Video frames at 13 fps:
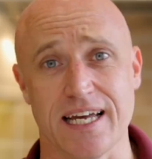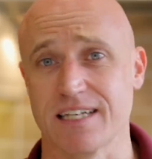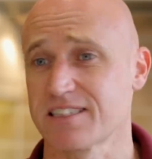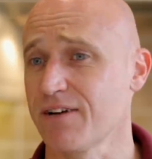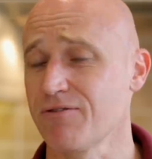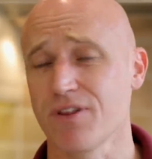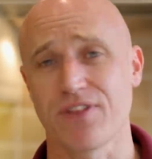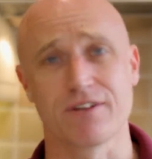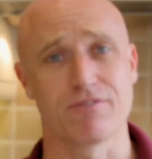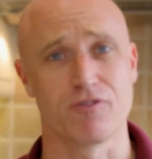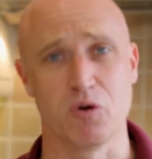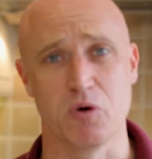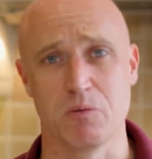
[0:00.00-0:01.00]
It's everything
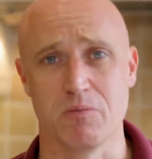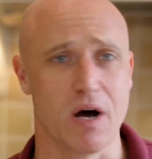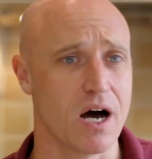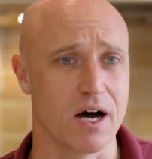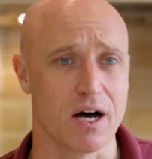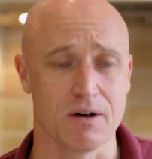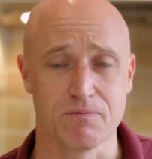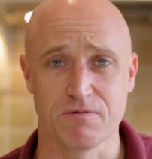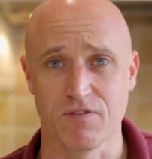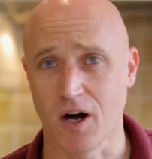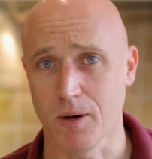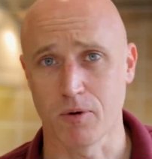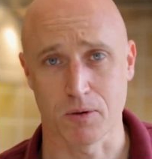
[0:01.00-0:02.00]
from uh,
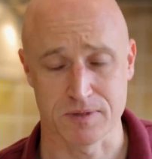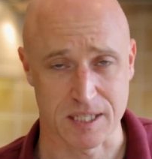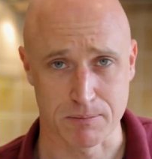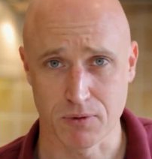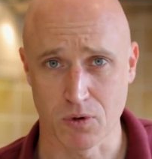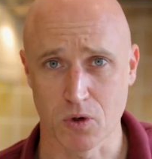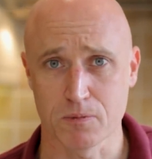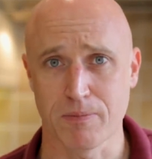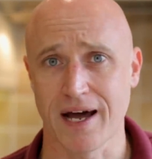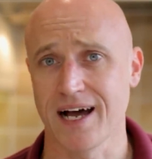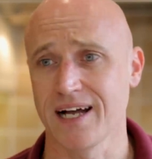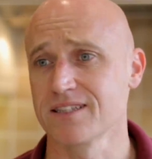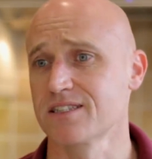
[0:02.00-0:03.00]
fibre optic
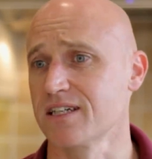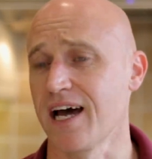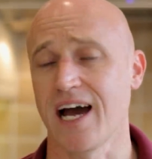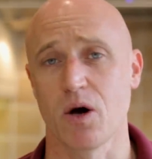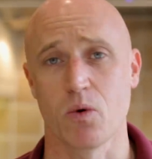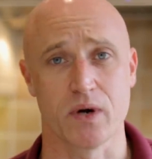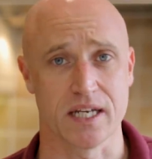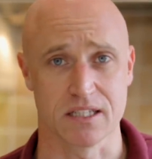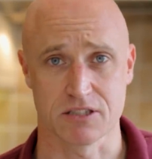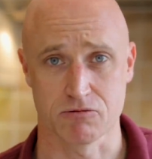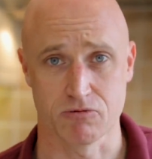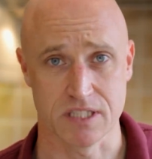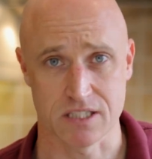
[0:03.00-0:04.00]
broadband to how we're going
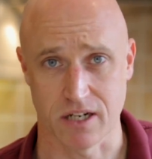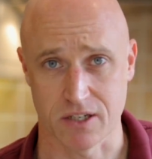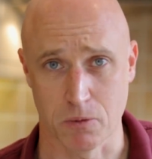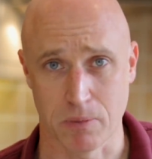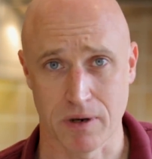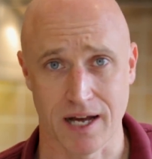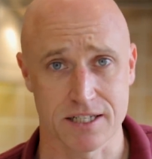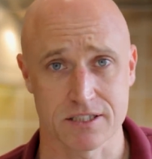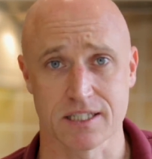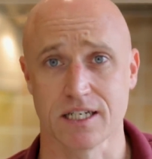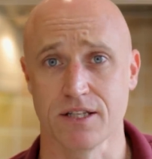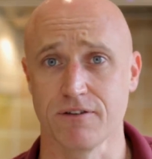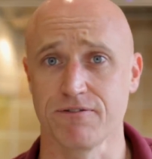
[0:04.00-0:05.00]
to recycle
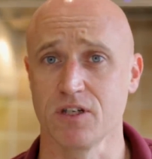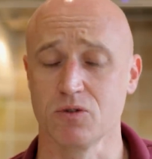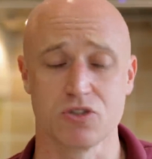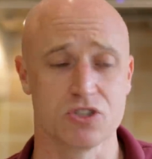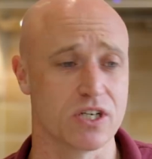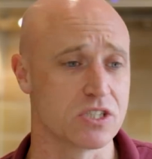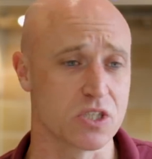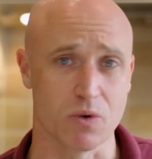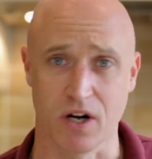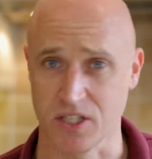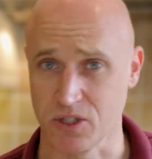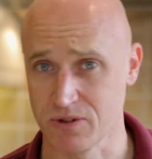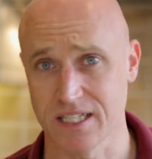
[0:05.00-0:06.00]
plastic in the future to
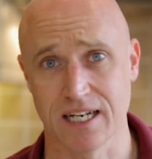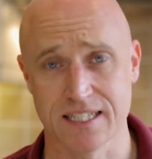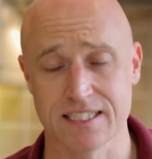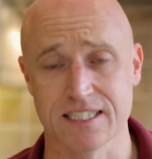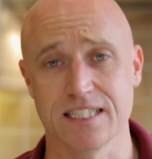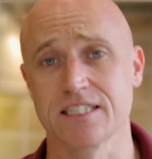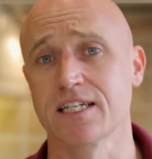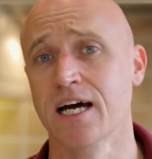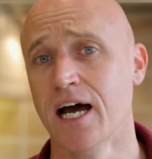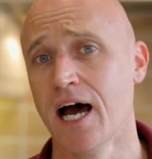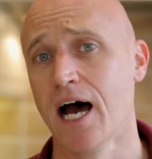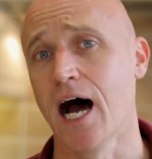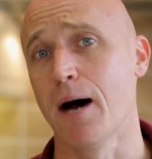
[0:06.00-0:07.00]
our utilities.
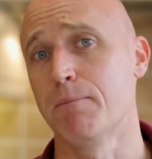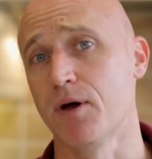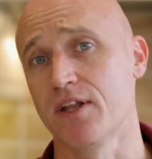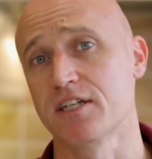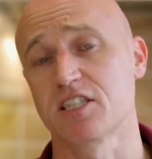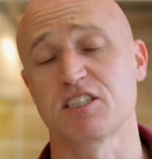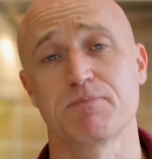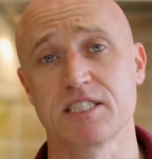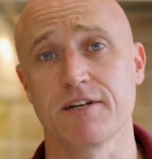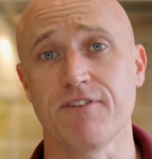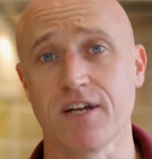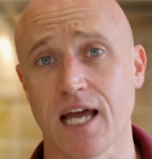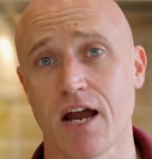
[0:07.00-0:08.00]
Uh, but there's a
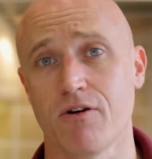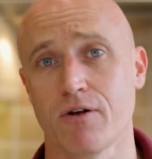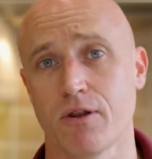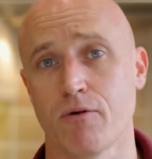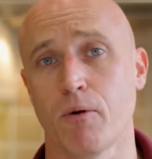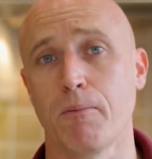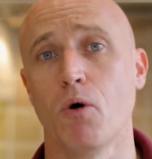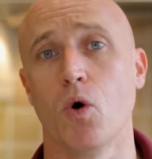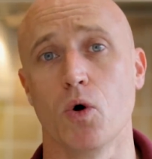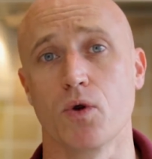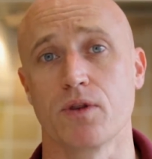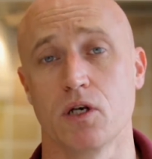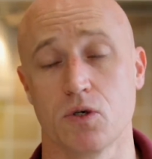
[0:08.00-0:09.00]
specific area of the
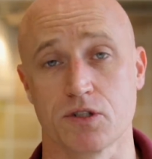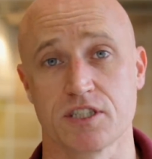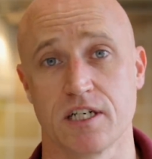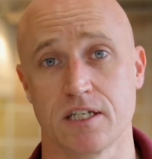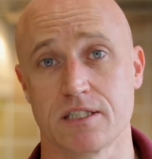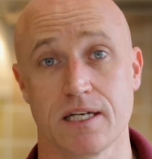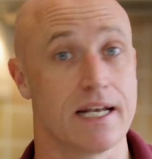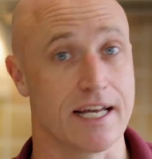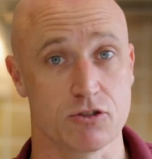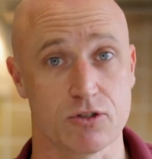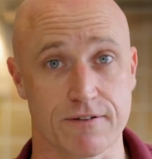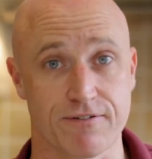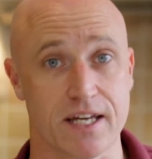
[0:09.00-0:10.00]
report that looks at
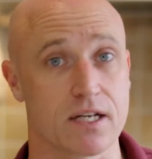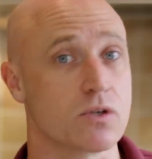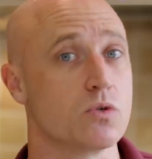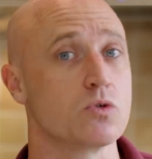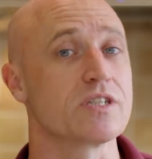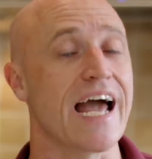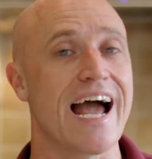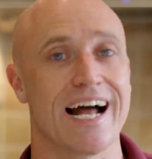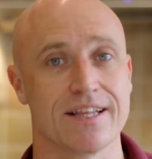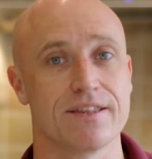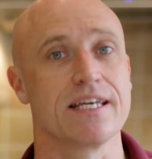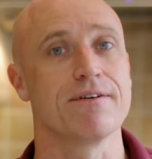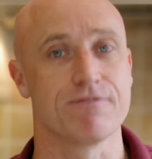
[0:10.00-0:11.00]
electric vehicles
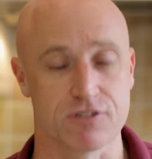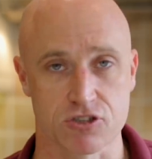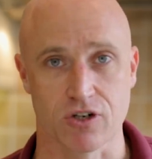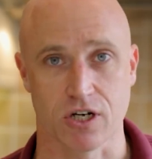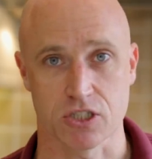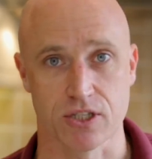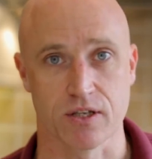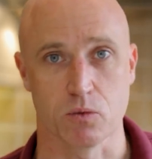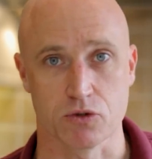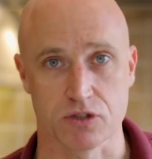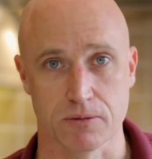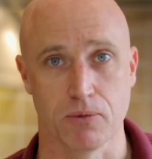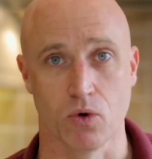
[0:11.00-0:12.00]
and the infrastructure that will
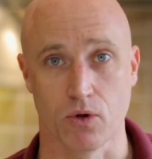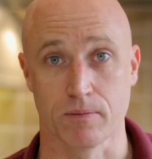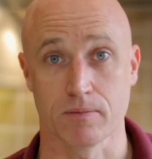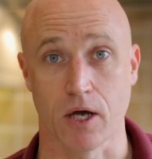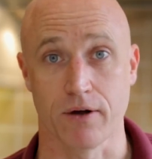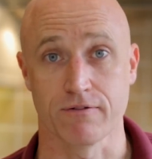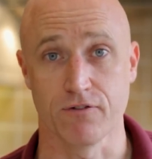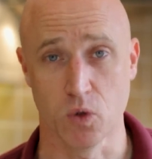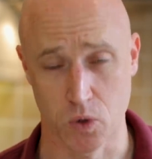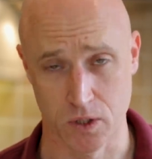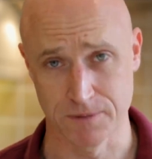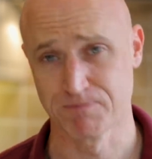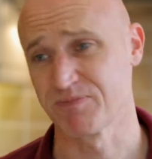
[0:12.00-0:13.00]
support them going
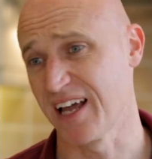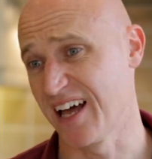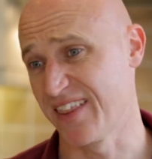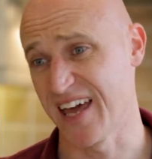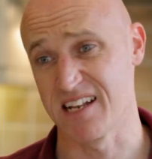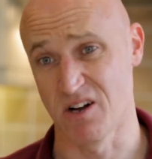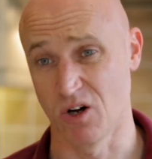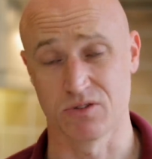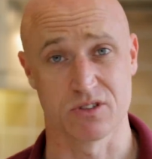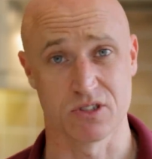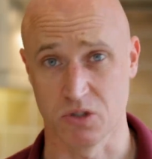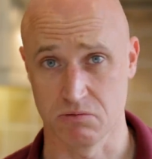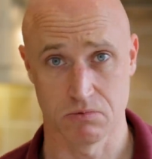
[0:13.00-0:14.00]
forward, and then on
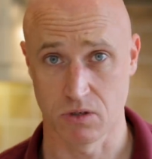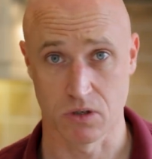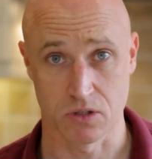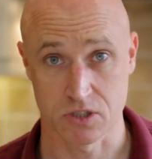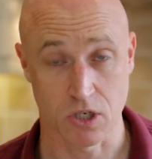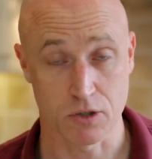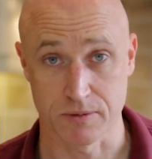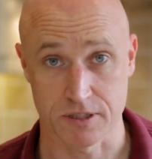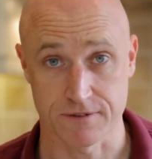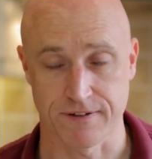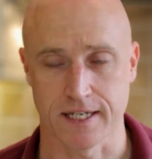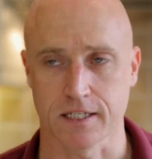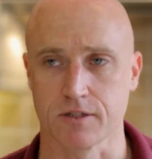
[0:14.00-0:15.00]
to autonomous
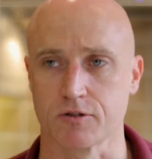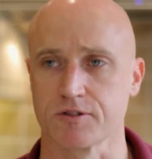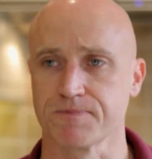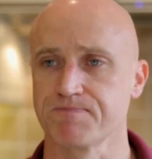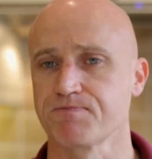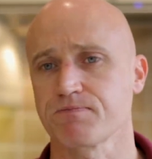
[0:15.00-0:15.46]
vehicles.